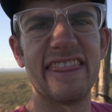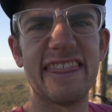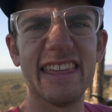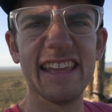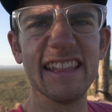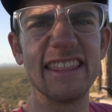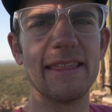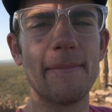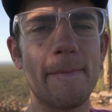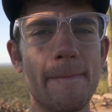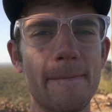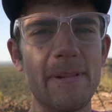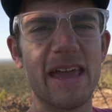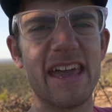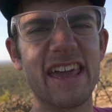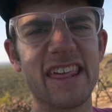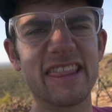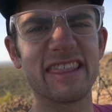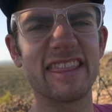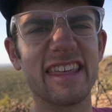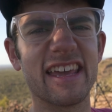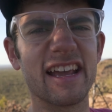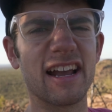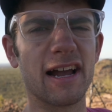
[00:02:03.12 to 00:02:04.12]
I think the
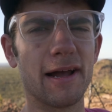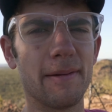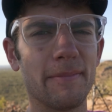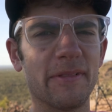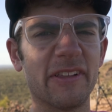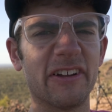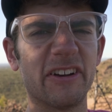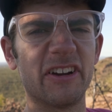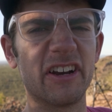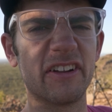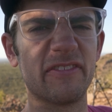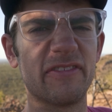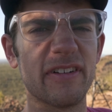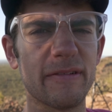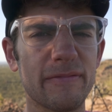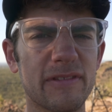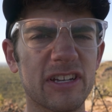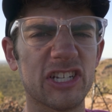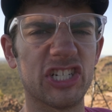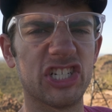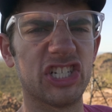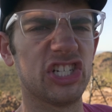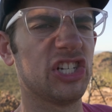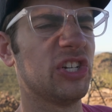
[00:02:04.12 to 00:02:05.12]
main thing I'm learning from
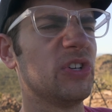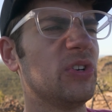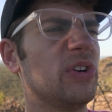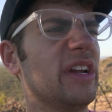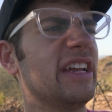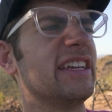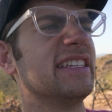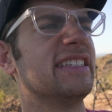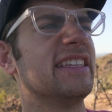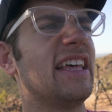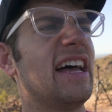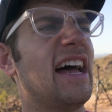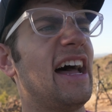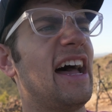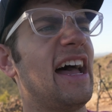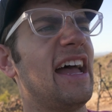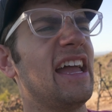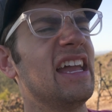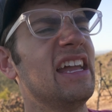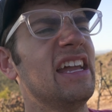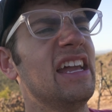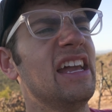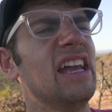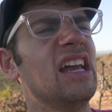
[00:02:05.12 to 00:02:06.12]
this shoot is
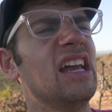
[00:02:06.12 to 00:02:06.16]
that